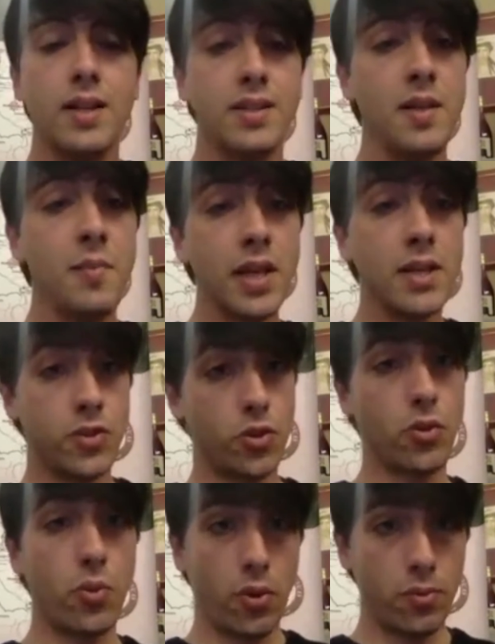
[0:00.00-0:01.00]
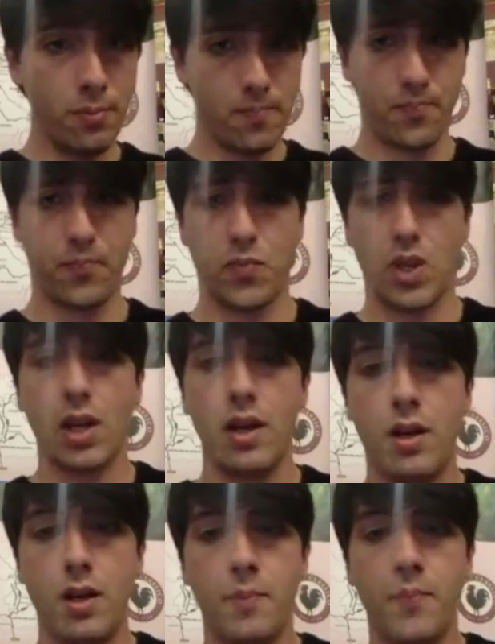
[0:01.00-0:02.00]
They begin to grow.
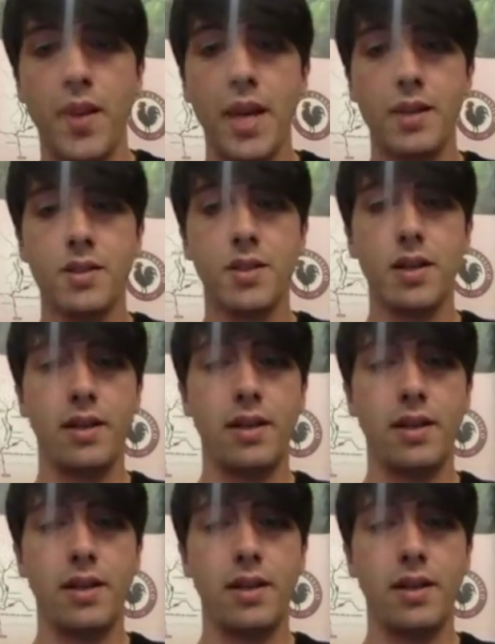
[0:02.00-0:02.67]
And